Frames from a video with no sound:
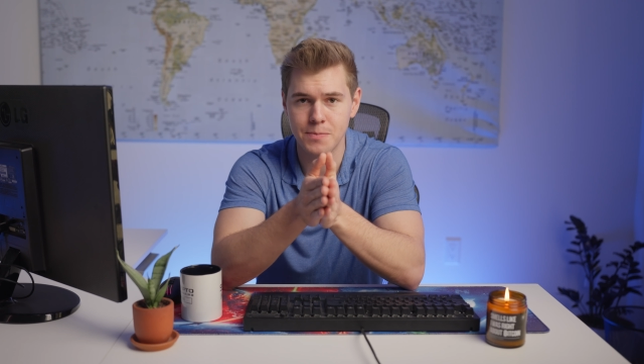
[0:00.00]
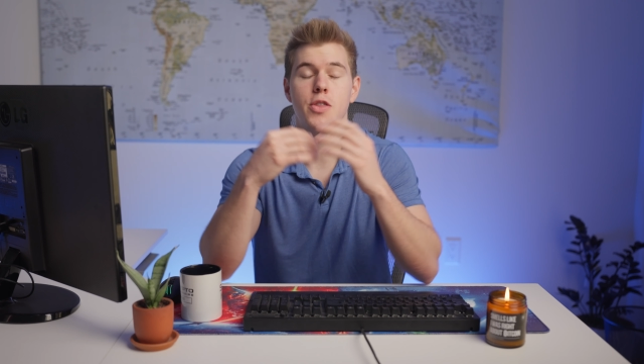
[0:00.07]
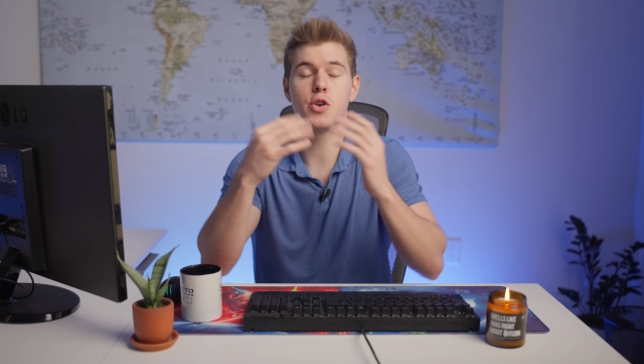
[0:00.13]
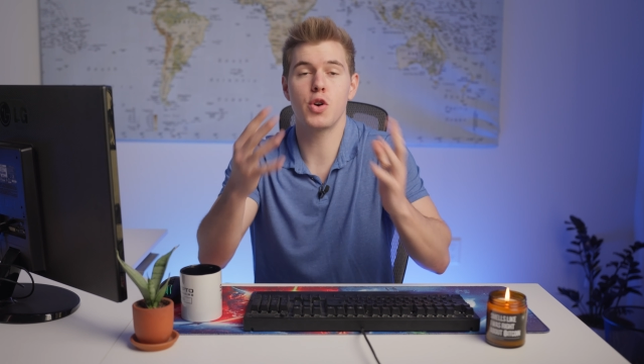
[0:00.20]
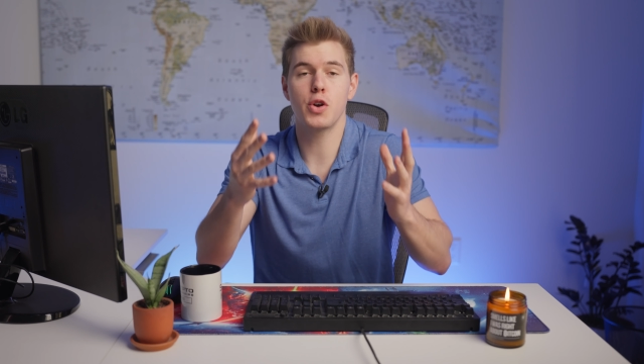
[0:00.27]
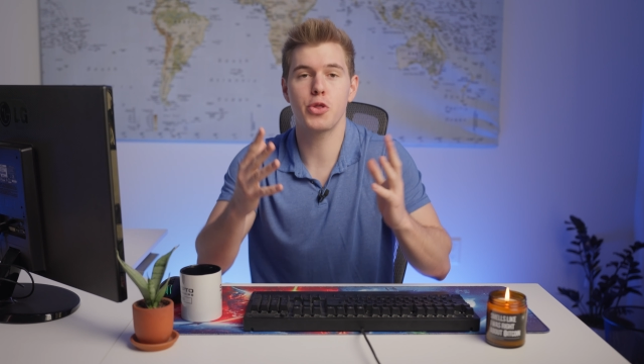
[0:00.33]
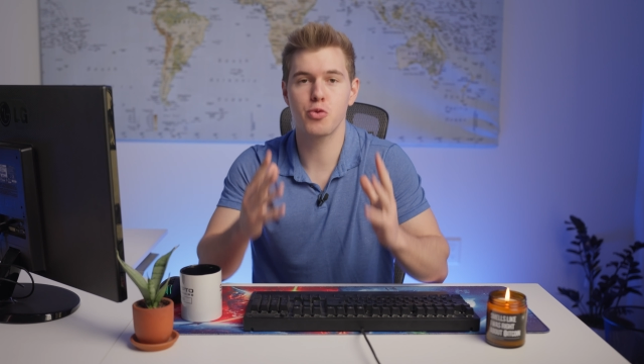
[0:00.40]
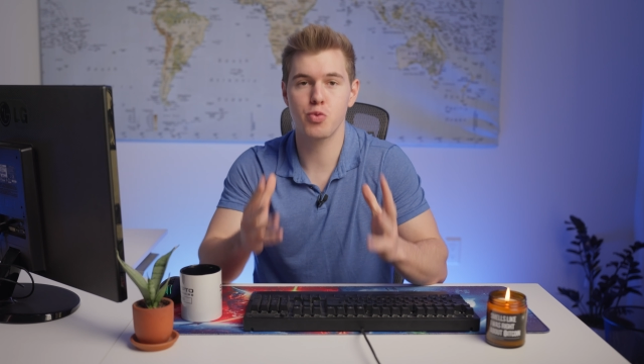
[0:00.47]

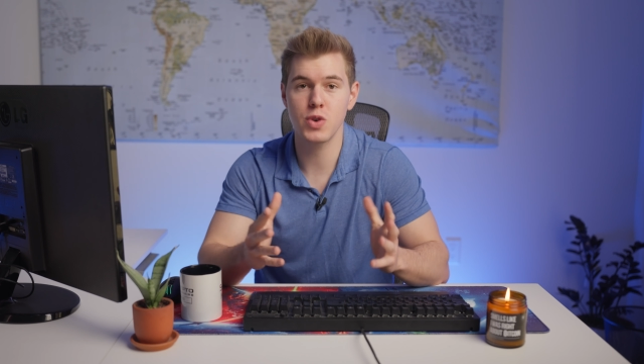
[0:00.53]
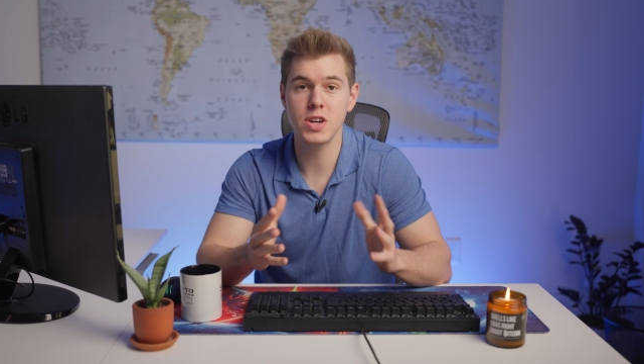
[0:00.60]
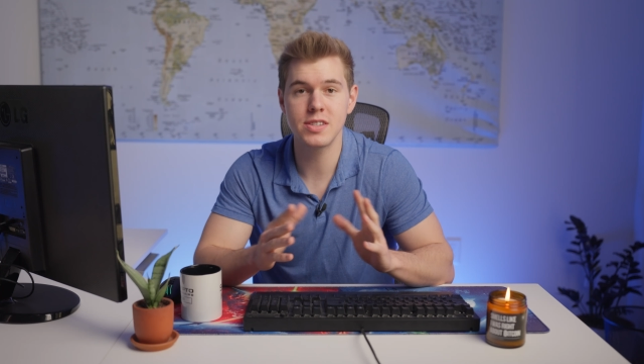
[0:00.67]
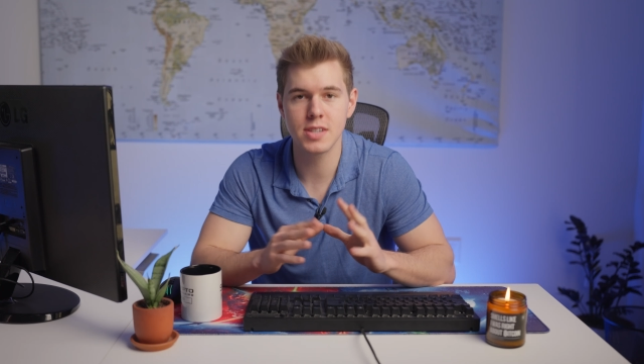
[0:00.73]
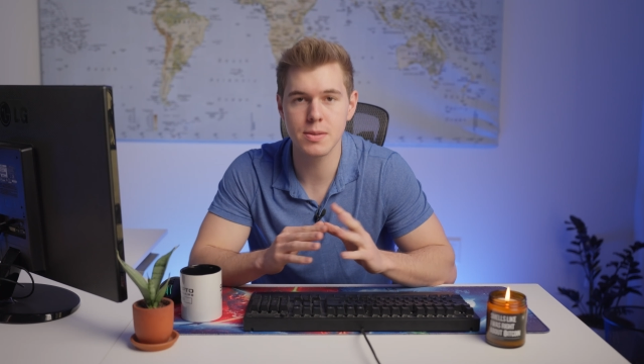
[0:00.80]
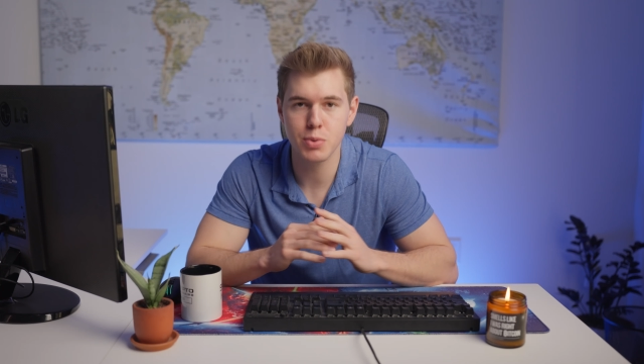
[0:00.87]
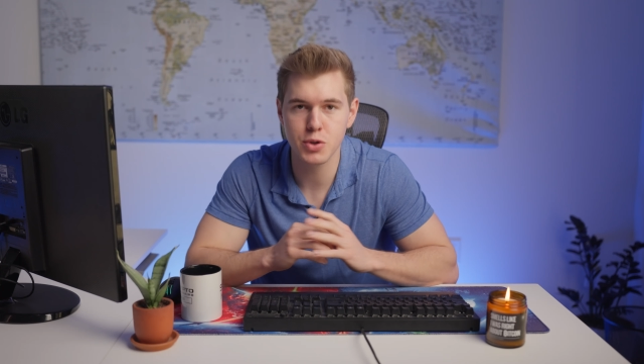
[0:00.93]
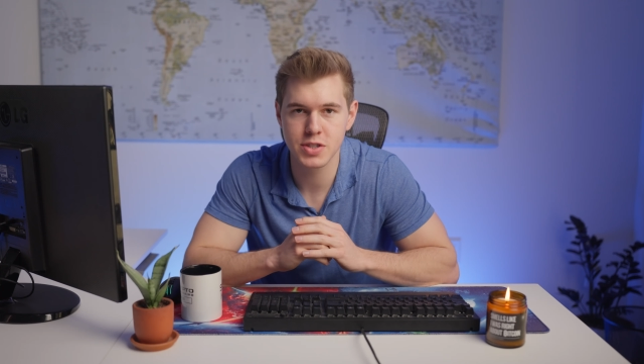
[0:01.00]
There are 3
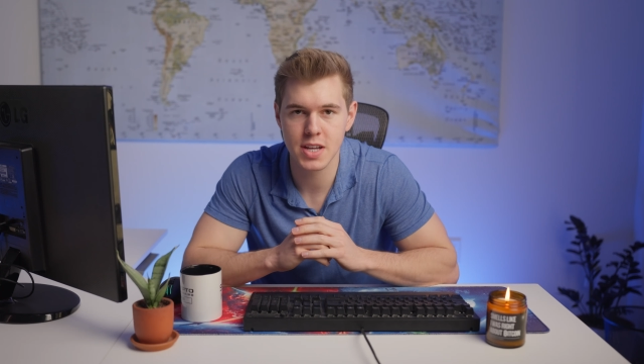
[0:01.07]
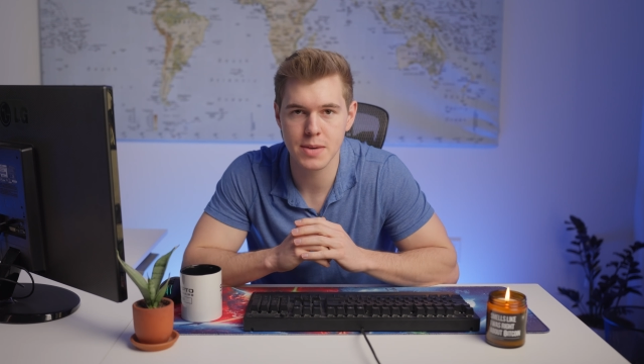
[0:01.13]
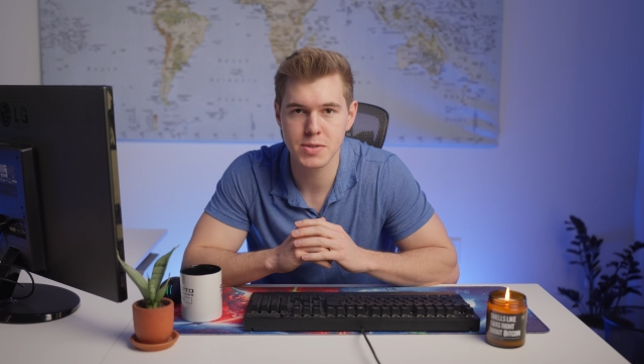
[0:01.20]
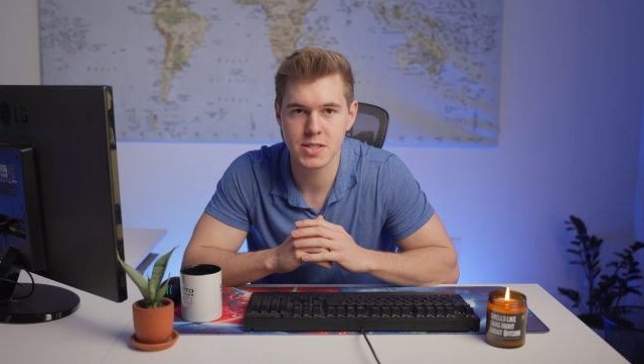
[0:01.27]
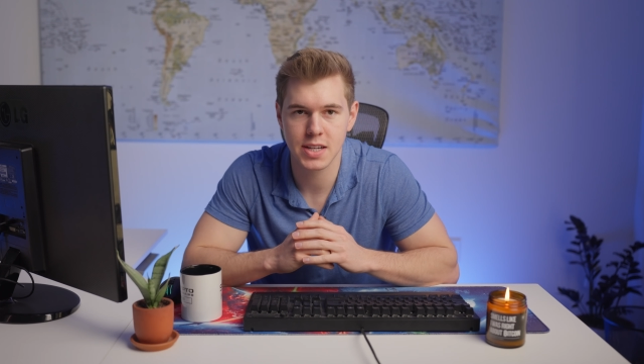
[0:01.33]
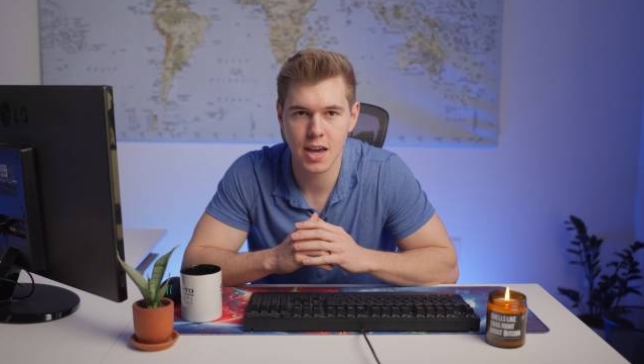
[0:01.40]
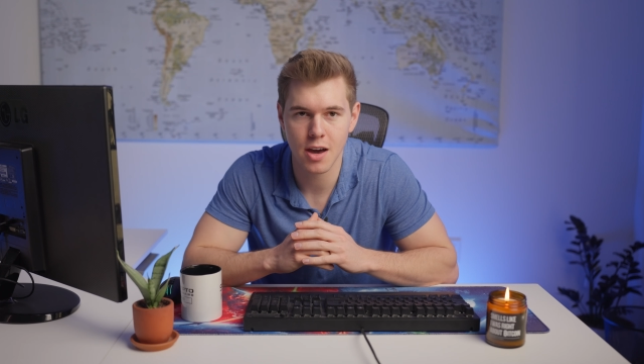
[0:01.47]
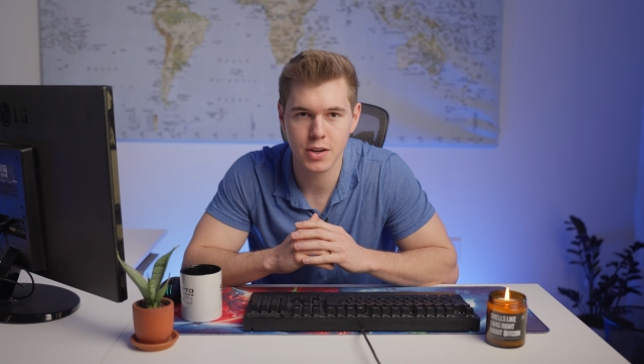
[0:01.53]
simple steps
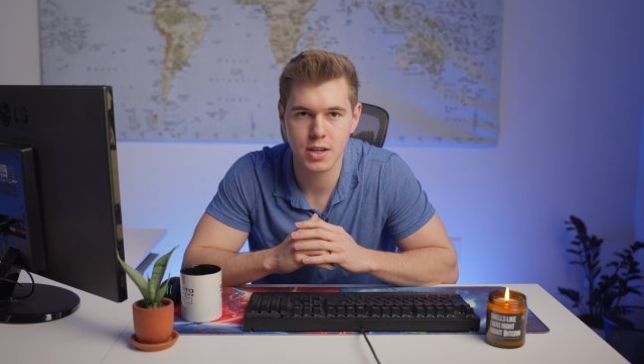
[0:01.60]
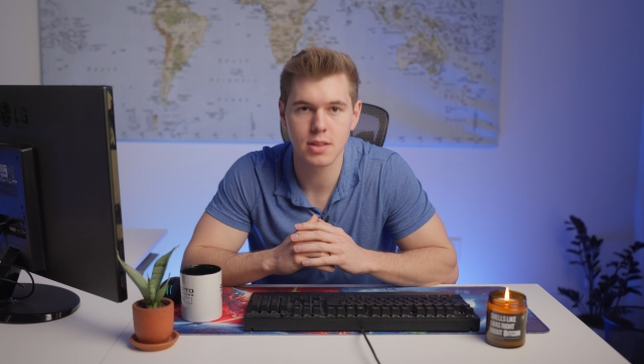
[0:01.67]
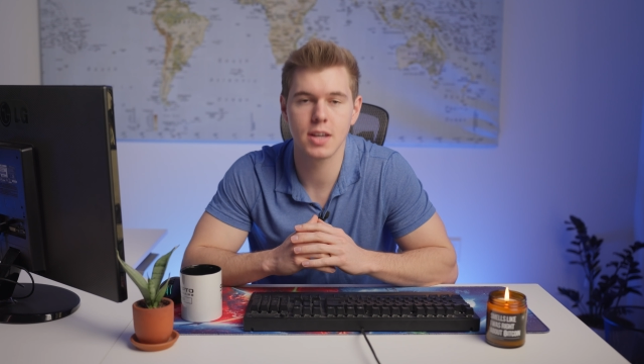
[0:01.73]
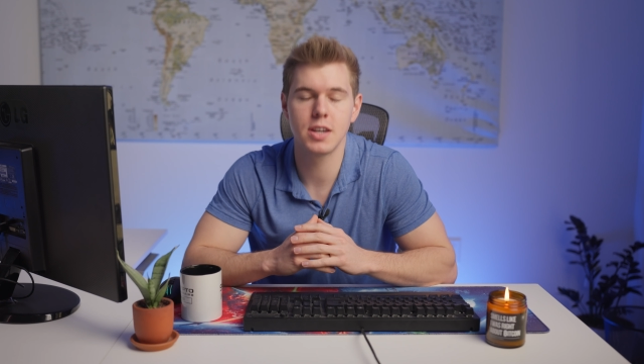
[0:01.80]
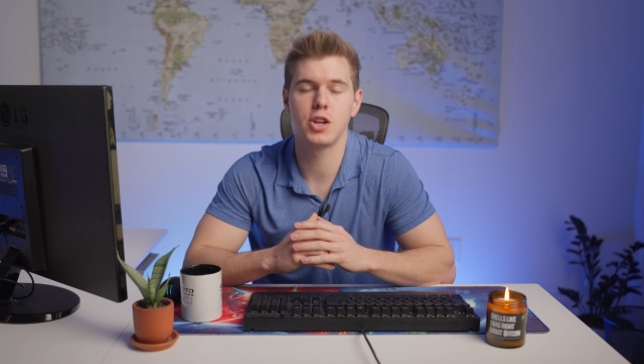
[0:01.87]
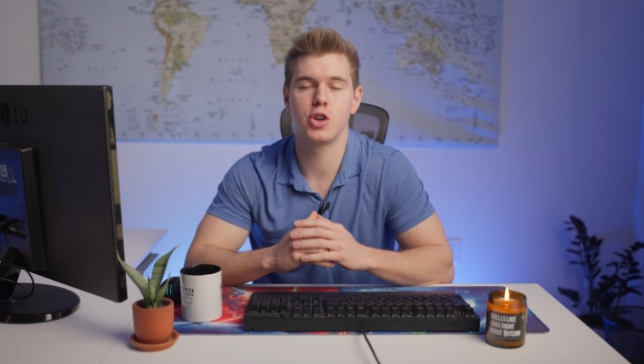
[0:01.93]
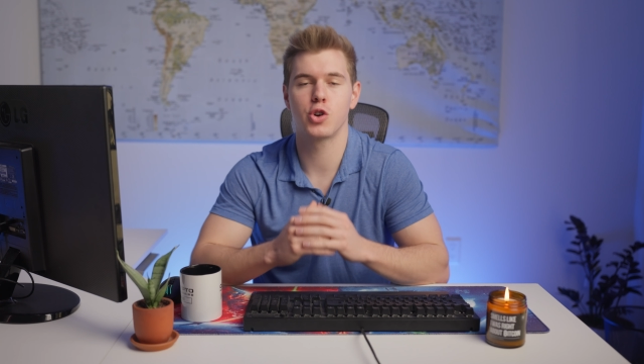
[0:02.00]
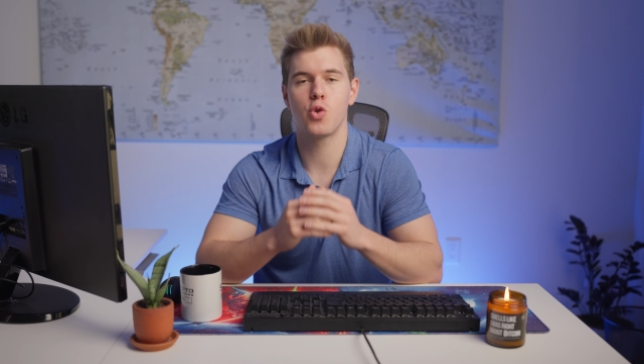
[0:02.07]
to
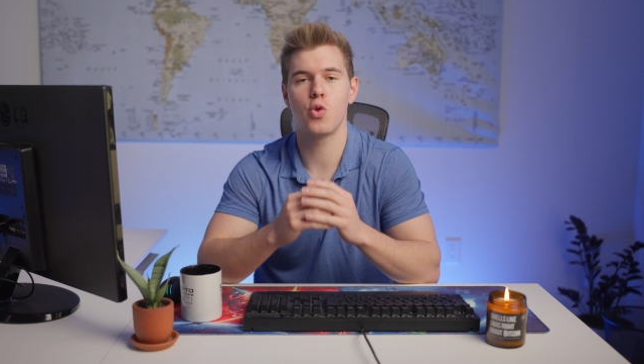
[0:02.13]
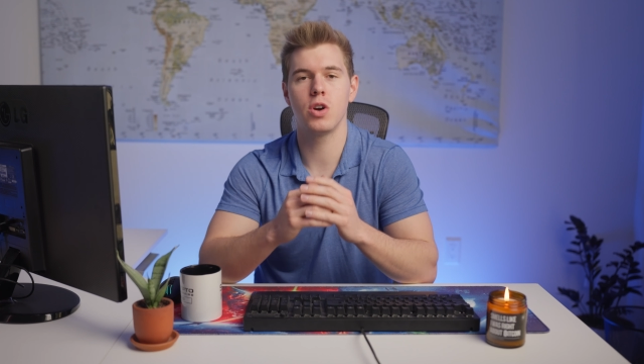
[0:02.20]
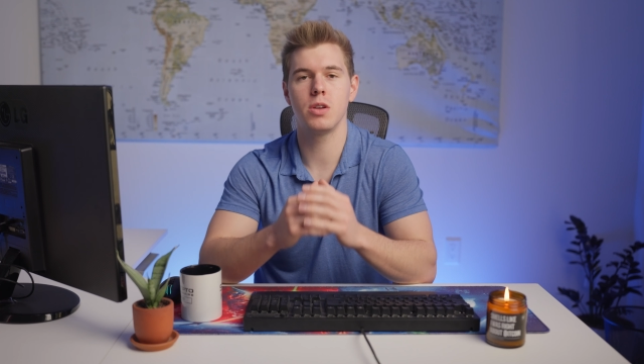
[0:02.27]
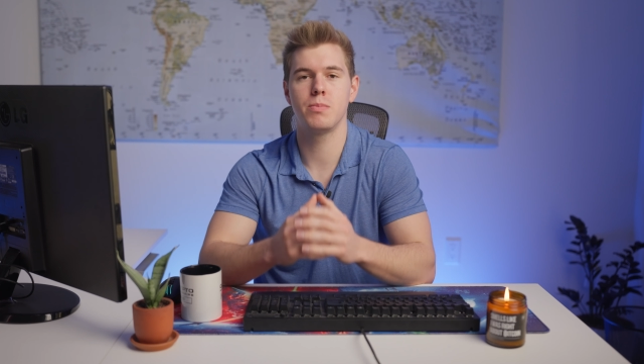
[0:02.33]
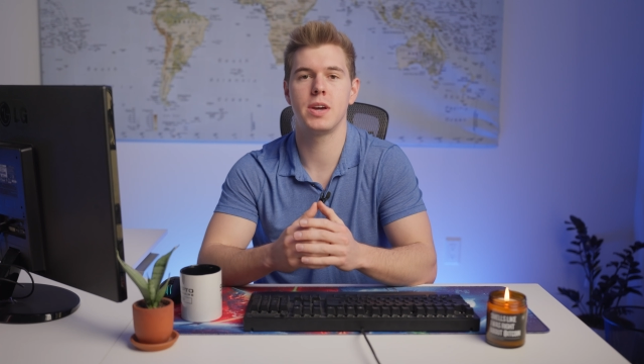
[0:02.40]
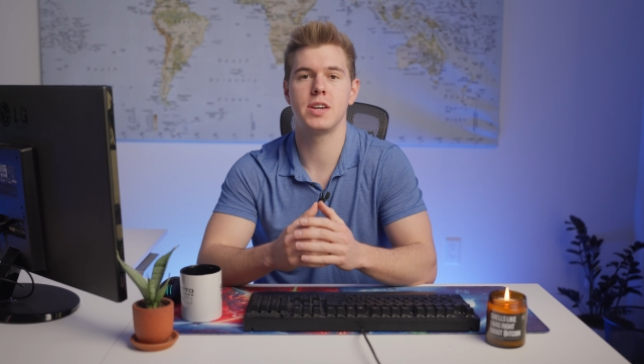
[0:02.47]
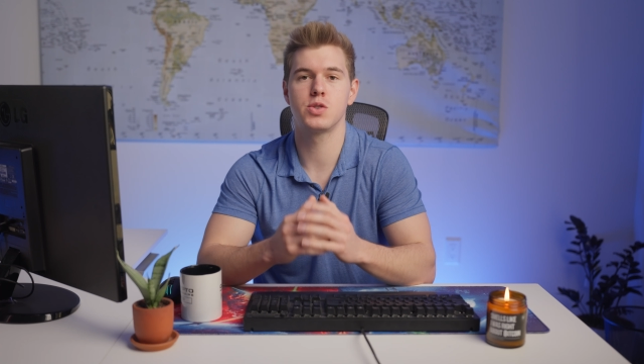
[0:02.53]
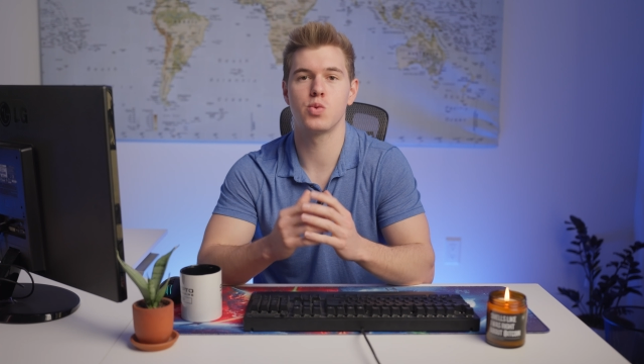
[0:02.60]
calculating your
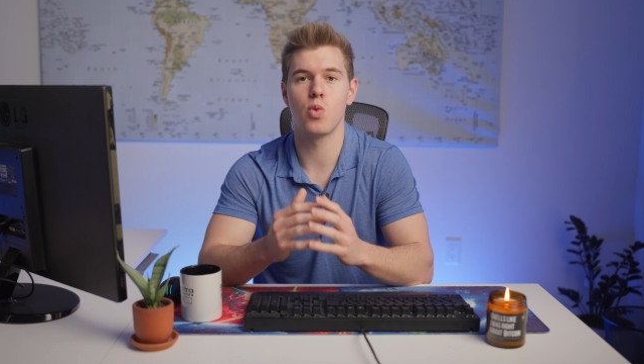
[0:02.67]
Coinbase